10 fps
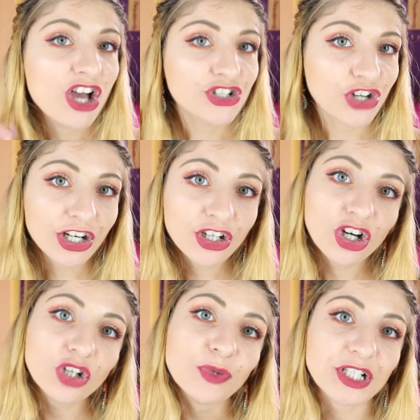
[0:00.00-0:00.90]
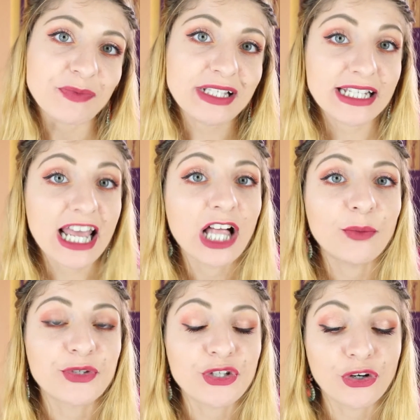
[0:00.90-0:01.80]
charcoal, which means it
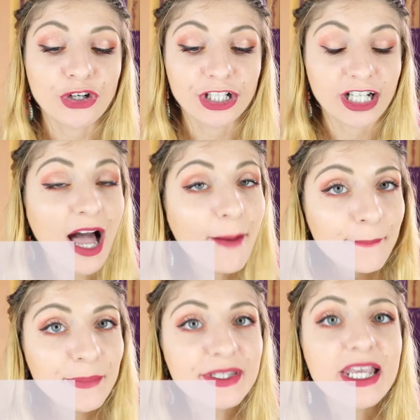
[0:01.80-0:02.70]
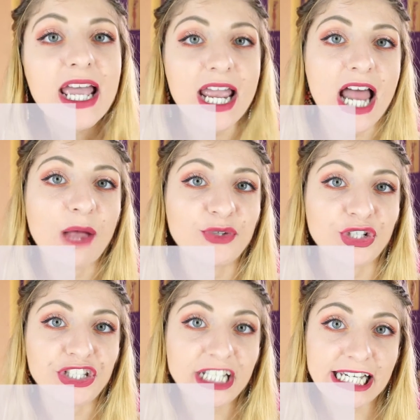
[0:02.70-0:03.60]
helps your gums, it helps
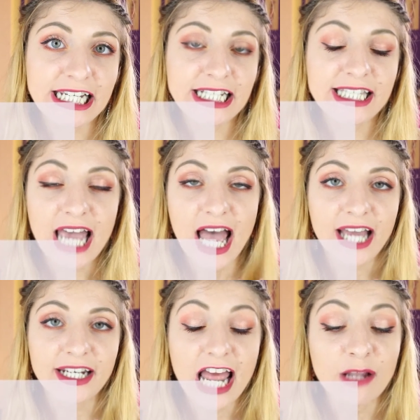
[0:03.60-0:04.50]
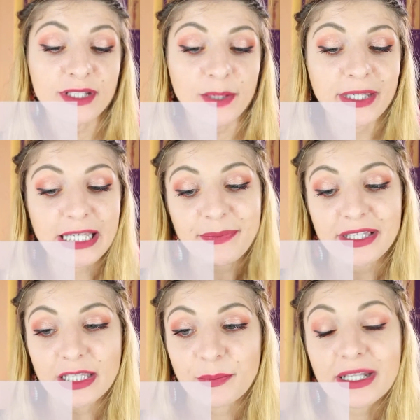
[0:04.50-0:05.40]
your teeth, and it helps them
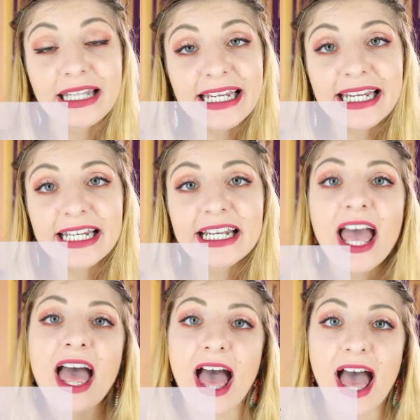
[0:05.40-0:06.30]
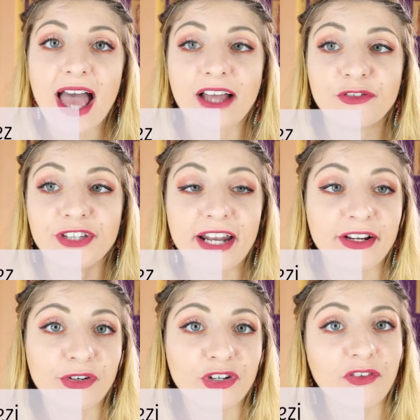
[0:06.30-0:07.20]
keeping them clean and
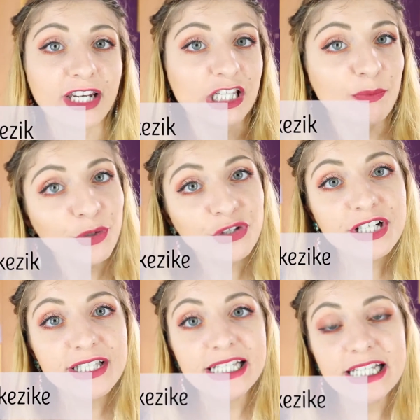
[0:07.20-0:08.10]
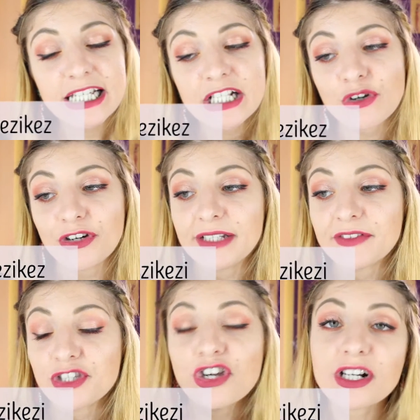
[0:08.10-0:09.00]
getting rid of any impurities or
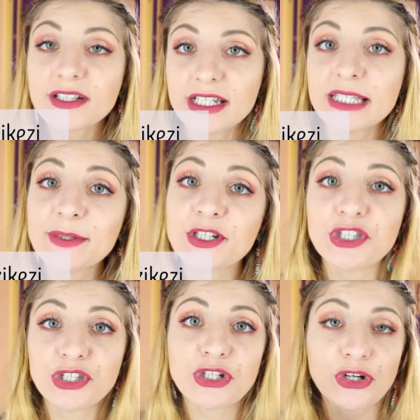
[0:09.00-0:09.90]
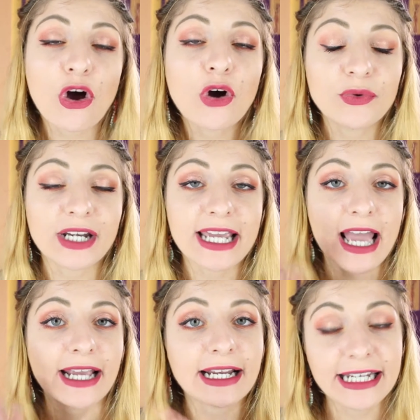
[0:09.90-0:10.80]
even toxins, because it's not only
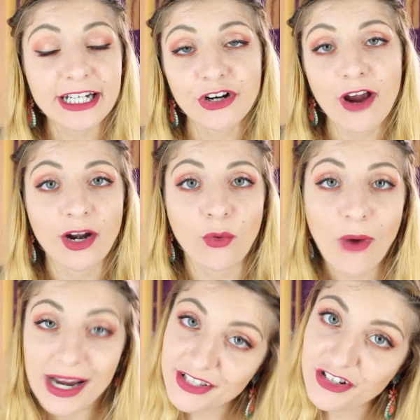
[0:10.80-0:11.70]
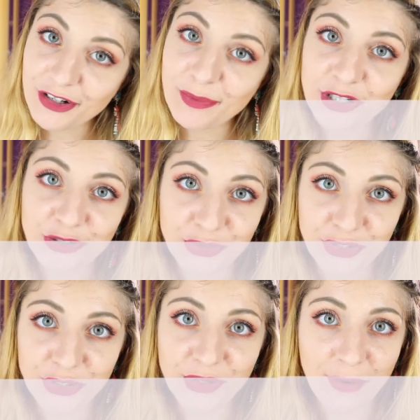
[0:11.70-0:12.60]
a cleaner and a whitener, but it
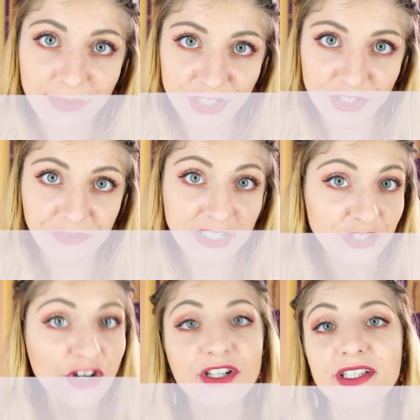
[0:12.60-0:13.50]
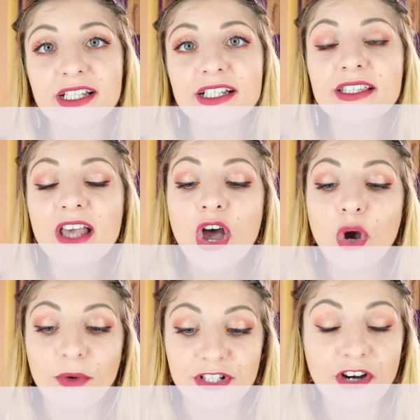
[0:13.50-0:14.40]
also gets rid of these toxins
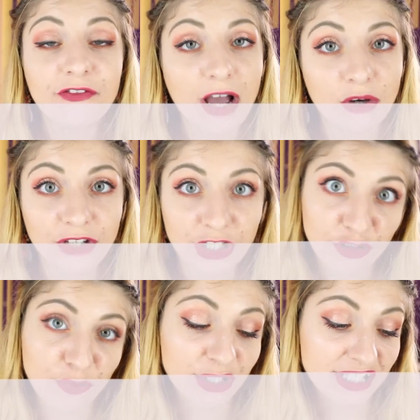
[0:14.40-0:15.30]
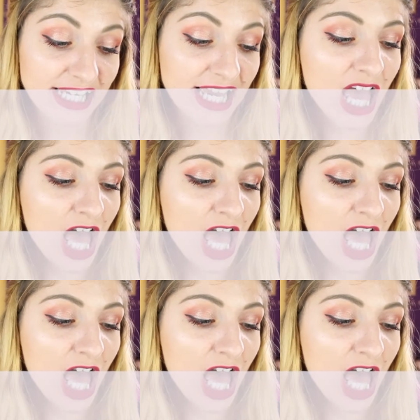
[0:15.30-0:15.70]
which are found in your body.